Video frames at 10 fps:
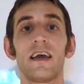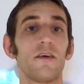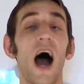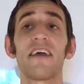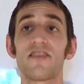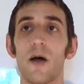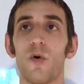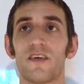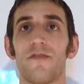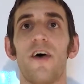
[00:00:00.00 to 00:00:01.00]
Einstein
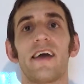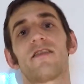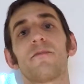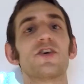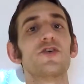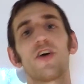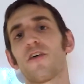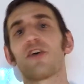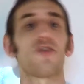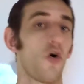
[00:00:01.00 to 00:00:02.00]
wanted to find some
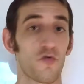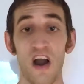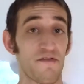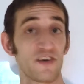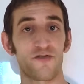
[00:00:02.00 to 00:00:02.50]
universal reference